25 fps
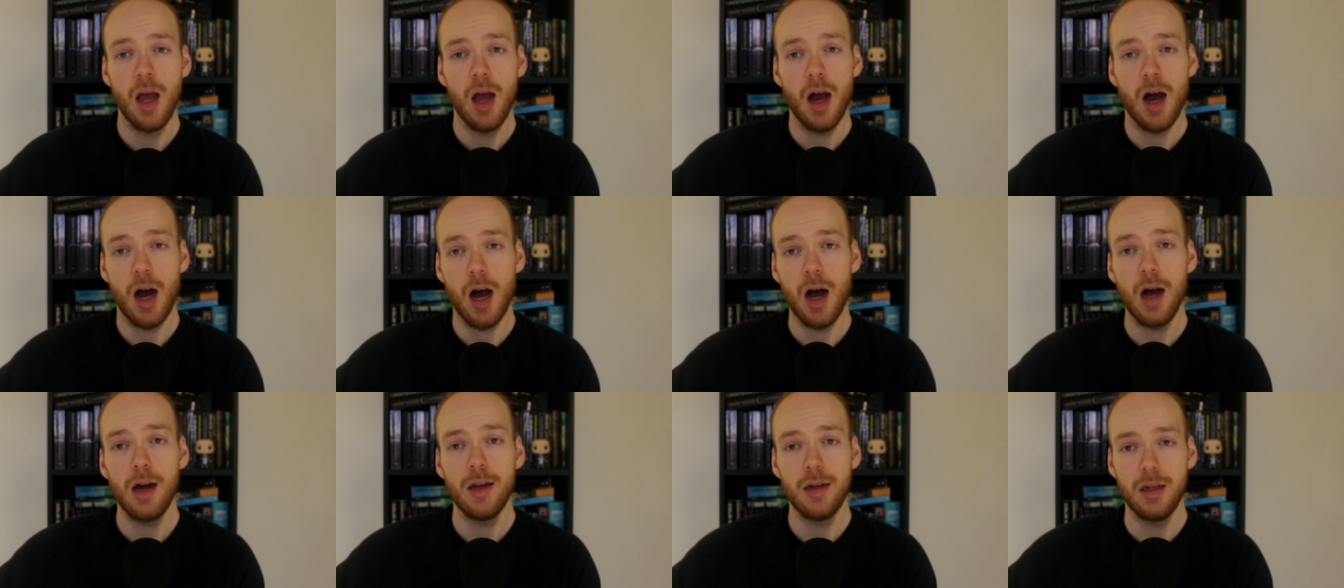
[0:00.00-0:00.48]

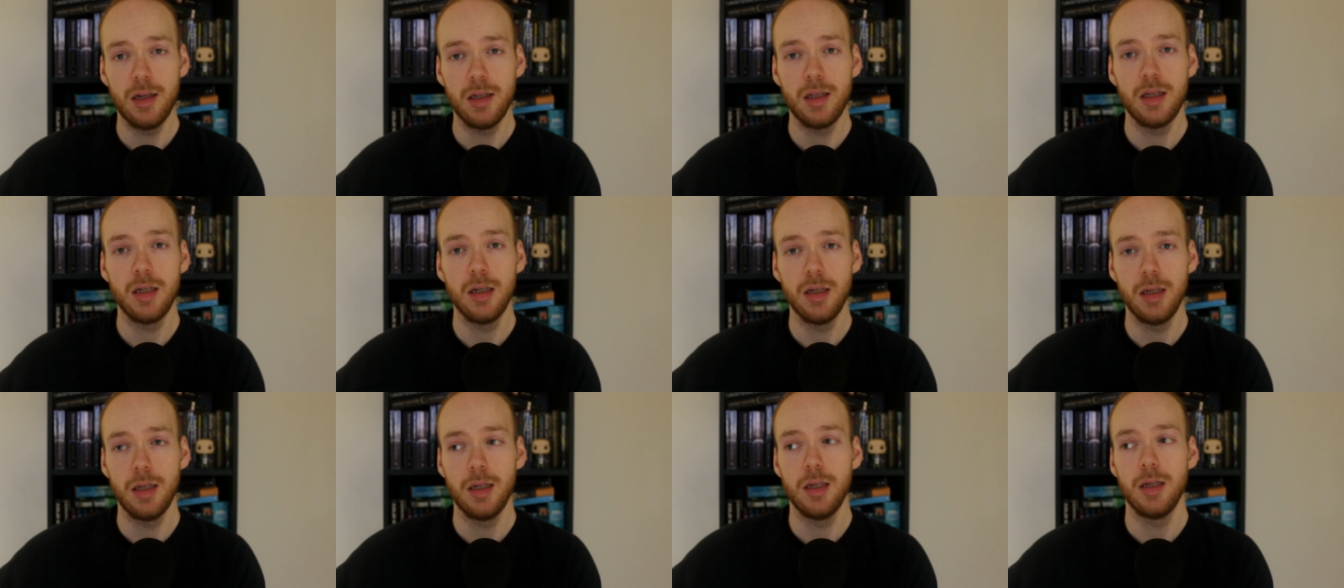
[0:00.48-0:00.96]
harder
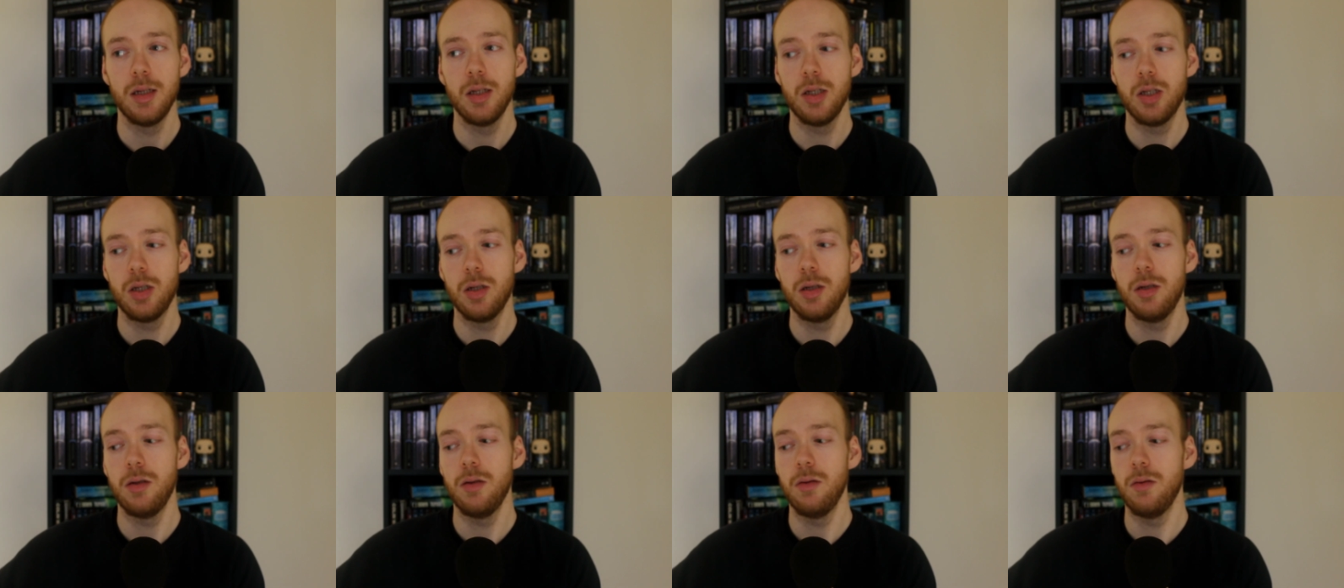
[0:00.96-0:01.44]

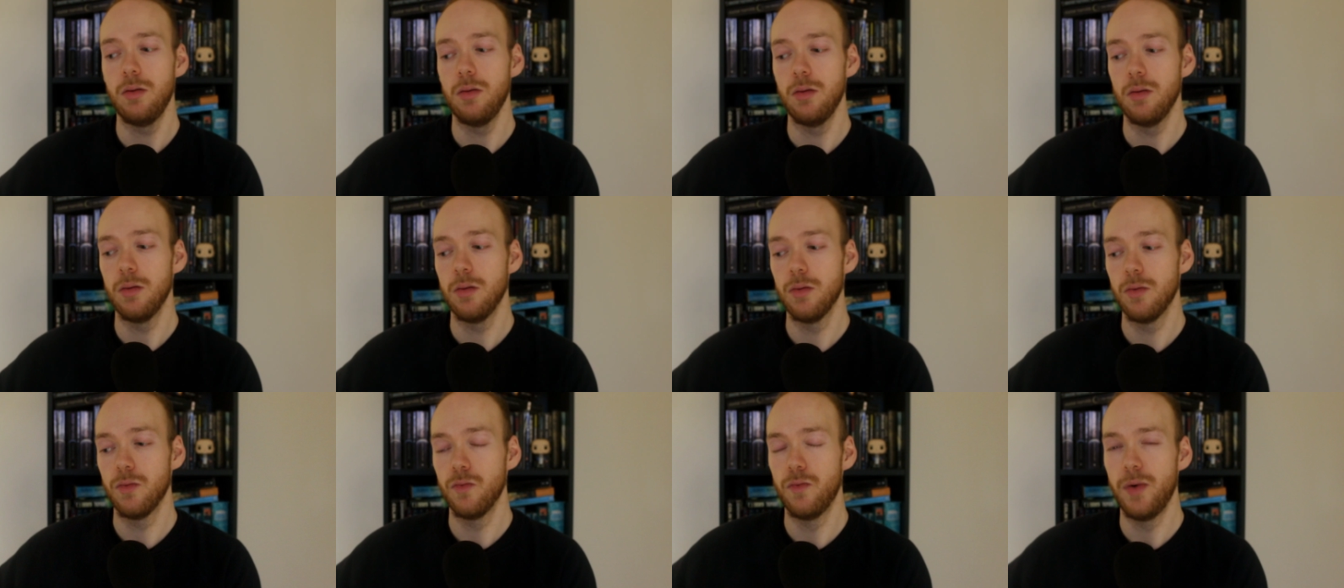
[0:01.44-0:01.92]
to
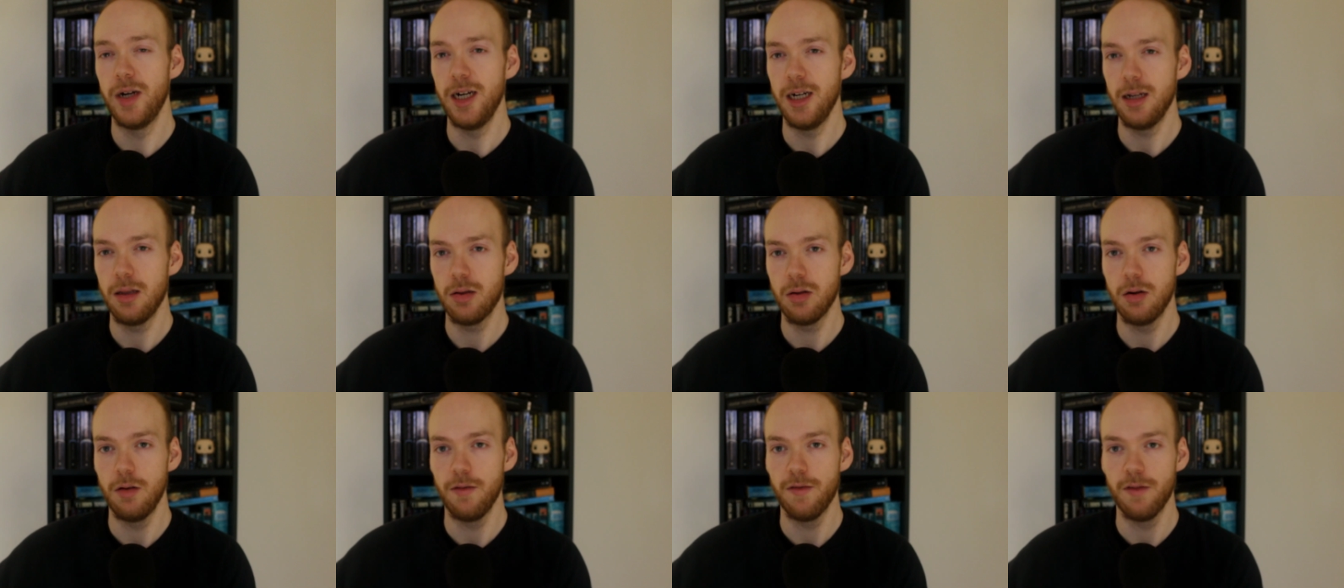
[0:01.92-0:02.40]
read
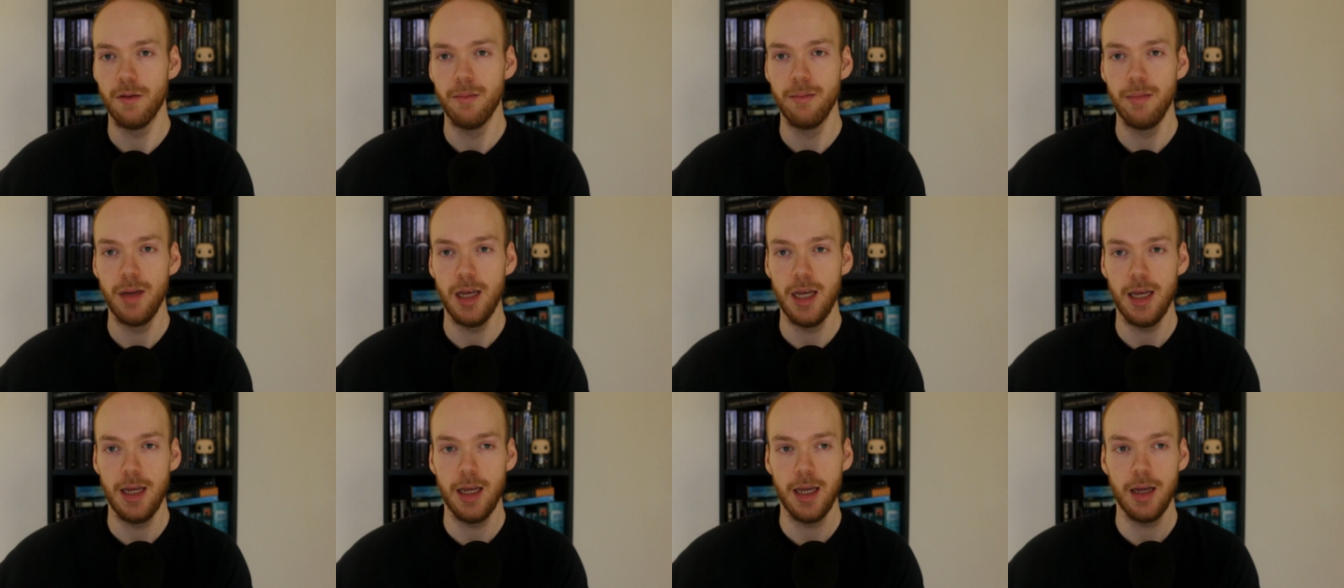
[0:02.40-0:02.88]
through for
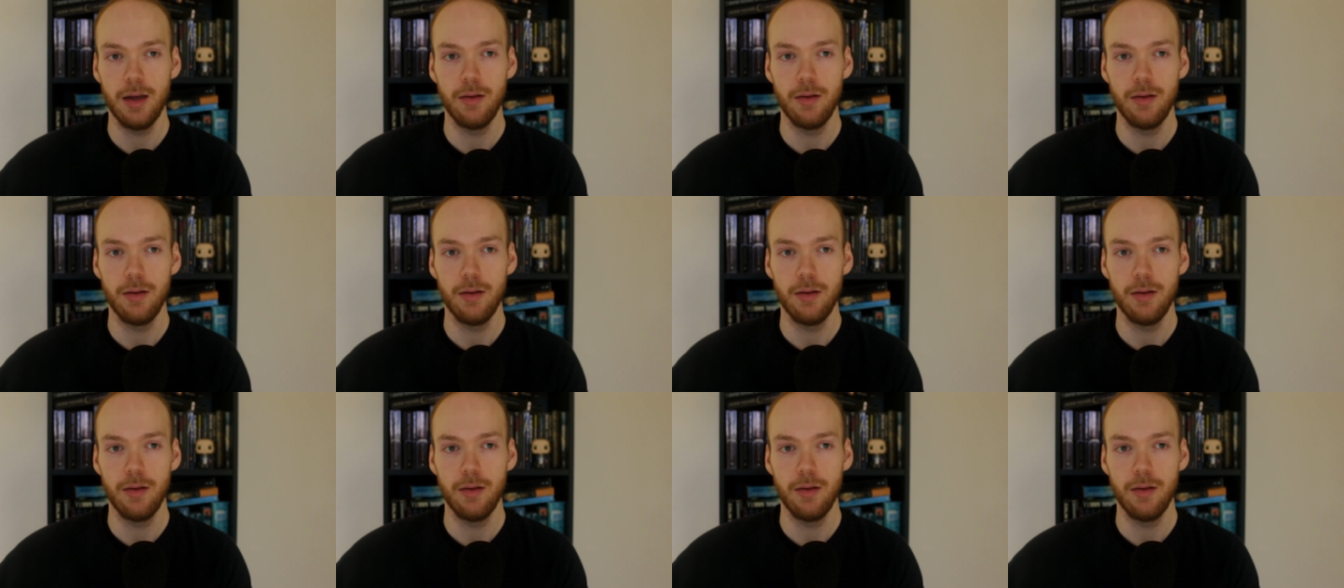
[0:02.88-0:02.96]
me.